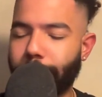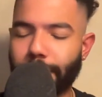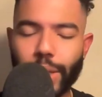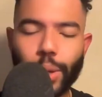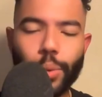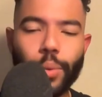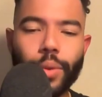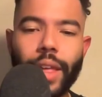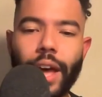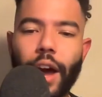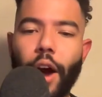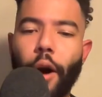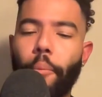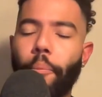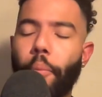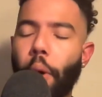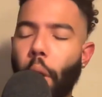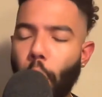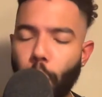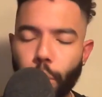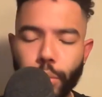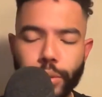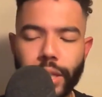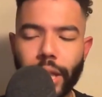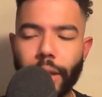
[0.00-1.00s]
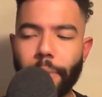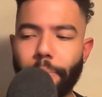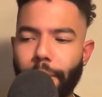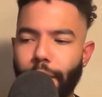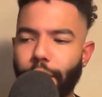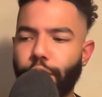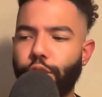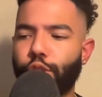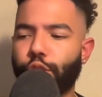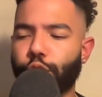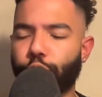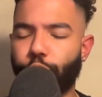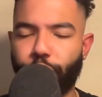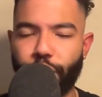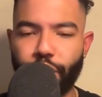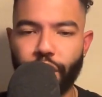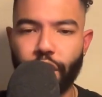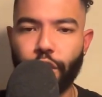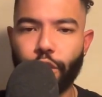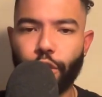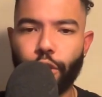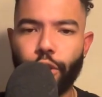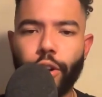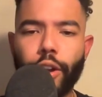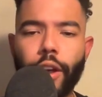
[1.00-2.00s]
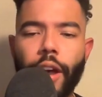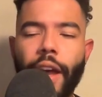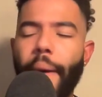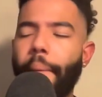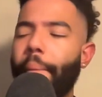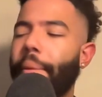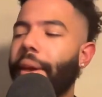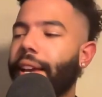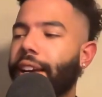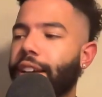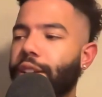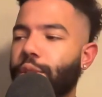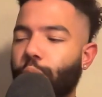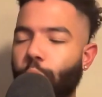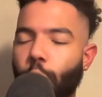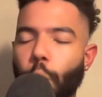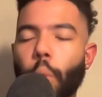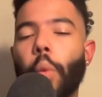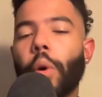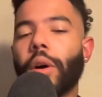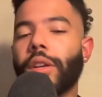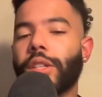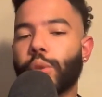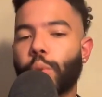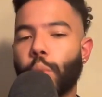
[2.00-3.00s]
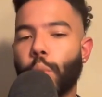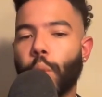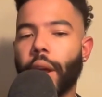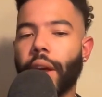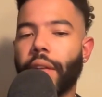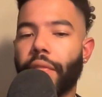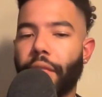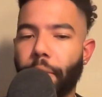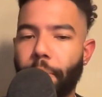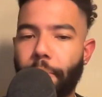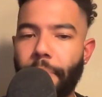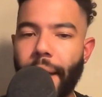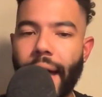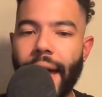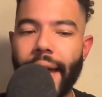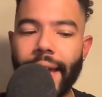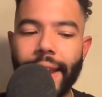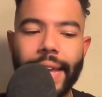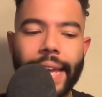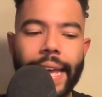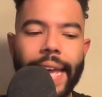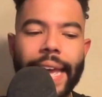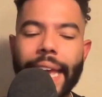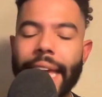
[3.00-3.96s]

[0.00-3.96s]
someone that opposing pitchers fear because with one swing of the bat,